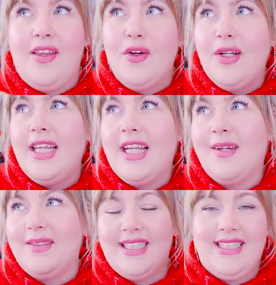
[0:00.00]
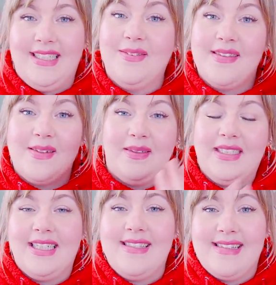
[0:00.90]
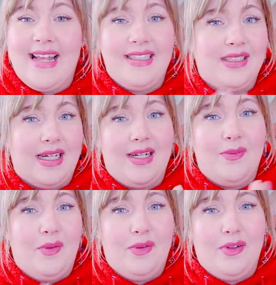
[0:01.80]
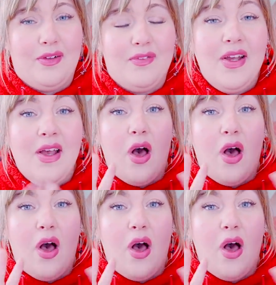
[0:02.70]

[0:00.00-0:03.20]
The only thing I wish I did was I wish I sketched out Olaf